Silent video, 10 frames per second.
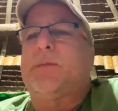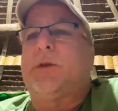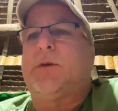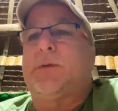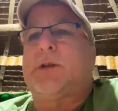
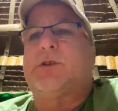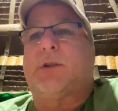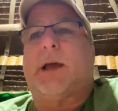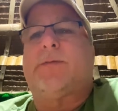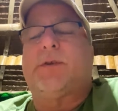Because
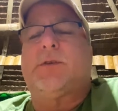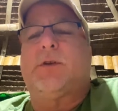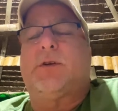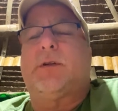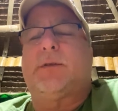
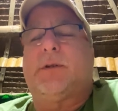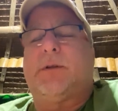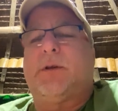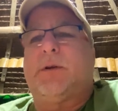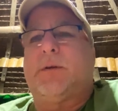
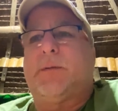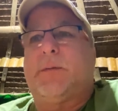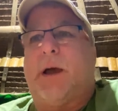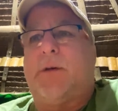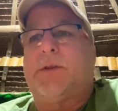your
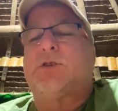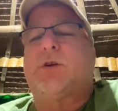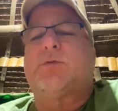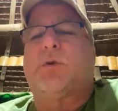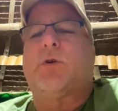health
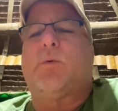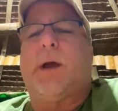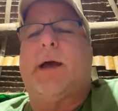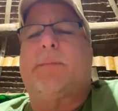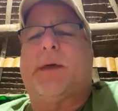insurance will go
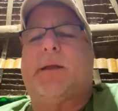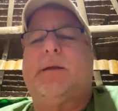way up then.